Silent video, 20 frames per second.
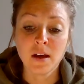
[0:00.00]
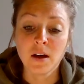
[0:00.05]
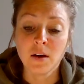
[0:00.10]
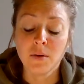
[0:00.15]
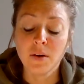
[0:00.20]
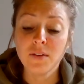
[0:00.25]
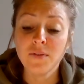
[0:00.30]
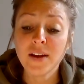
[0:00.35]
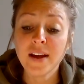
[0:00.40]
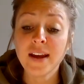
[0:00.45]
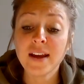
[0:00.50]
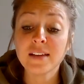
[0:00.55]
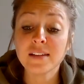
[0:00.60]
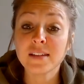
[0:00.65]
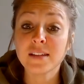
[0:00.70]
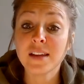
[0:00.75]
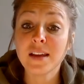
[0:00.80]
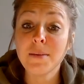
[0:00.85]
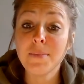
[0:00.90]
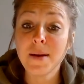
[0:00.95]
What if I can't
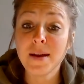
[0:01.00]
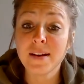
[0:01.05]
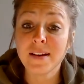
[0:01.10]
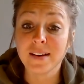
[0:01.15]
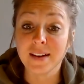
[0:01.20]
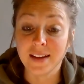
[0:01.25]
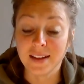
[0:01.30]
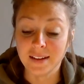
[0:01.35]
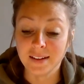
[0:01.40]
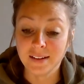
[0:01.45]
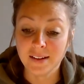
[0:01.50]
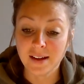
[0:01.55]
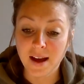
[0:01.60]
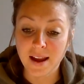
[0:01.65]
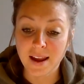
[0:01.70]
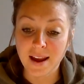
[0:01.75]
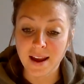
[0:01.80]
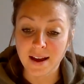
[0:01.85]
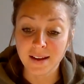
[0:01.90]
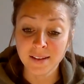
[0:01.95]
sleep at night?
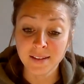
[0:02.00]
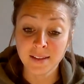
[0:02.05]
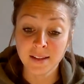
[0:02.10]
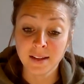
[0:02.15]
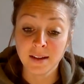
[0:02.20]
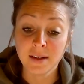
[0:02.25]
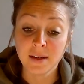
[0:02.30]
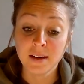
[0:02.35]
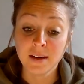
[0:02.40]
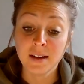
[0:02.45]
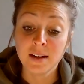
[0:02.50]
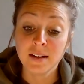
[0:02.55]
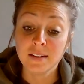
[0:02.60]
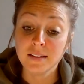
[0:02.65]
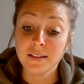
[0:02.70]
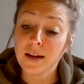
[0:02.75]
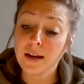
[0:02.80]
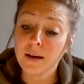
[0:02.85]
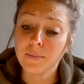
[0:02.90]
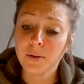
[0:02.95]
I asked.
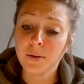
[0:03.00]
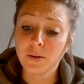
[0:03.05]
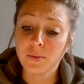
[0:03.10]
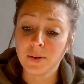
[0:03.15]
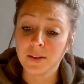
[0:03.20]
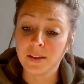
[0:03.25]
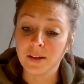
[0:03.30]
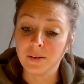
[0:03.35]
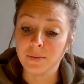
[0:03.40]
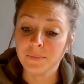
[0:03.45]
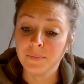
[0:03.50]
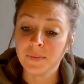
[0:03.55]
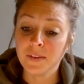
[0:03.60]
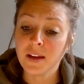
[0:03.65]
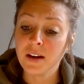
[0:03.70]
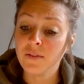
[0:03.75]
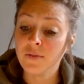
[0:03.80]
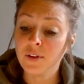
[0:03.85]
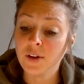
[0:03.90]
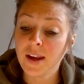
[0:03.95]
Take a book with you.
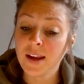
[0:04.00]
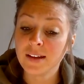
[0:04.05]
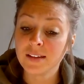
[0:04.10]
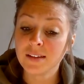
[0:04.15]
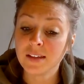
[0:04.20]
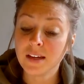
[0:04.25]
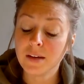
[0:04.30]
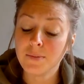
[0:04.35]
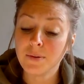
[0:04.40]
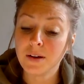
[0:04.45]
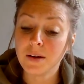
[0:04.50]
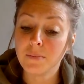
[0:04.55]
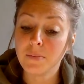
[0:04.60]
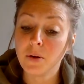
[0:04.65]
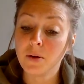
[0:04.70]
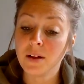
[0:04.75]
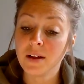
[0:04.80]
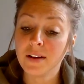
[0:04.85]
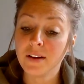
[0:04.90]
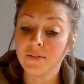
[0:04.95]
Then if you can't sleep, you can
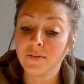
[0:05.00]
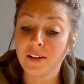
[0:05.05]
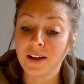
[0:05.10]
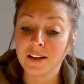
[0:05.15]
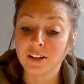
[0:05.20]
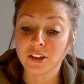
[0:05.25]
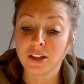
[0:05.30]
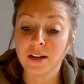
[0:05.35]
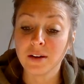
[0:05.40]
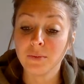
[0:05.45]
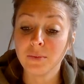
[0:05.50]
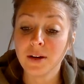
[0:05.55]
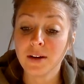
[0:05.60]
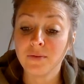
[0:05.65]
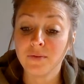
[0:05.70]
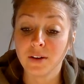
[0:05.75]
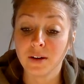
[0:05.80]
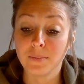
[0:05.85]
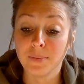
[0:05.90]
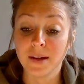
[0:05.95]
pull out your flashlight and read
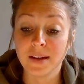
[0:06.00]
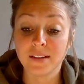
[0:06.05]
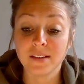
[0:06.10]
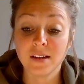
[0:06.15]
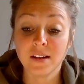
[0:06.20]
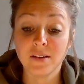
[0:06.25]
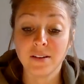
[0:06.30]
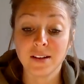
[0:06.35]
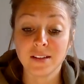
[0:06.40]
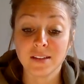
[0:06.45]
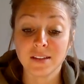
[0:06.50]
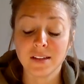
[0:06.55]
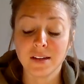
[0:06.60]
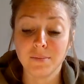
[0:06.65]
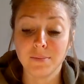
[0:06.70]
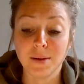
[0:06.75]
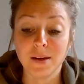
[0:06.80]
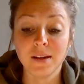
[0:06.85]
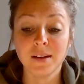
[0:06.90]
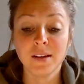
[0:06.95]
for a bit until you get
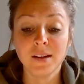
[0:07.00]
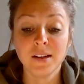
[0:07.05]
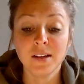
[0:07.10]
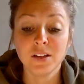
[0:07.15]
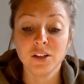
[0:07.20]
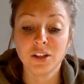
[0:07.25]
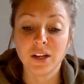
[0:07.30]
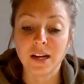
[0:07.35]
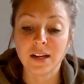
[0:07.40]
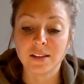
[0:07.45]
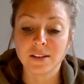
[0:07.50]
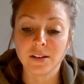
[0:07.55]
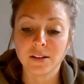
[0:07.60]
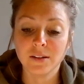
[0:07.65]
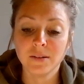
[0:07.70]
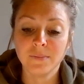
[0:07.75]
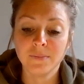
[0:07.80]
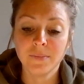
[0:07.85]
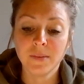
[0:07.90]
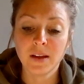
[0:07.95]
sleepy, she
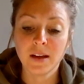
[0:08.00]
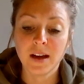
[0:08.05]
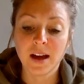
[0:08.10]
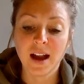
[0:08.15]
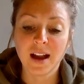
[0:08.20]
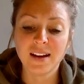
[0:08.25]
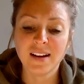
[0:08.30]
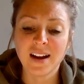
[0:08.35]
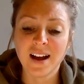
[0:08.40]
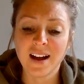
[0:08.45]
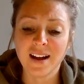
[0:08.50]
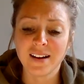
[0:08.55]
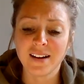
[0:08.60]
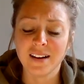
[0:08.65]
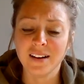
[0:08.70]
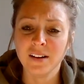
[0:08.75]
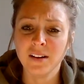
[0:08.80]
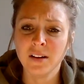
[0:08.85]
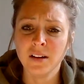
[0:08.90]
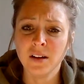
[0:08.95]
answered. I
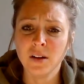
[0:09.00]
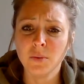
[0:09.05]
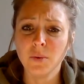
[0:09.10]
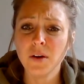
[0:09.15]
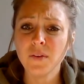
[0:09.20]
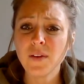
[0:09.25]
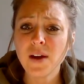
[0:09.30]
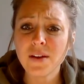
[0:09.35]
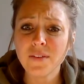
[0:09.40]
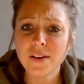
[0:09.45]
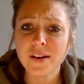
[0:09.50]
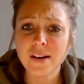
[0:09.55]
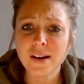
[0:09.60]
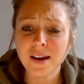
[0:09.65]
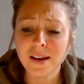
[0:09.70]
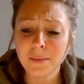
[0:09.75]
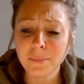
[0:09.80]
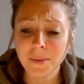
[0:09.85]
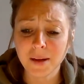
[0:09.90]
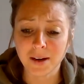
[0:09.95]
nodded. What if I have a
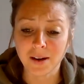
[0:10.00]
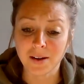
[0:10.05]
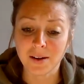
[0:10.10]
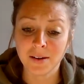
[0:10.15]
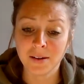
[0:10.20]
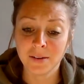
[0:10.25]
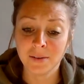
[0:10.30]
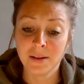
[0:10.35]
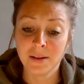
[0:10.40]
nightmare?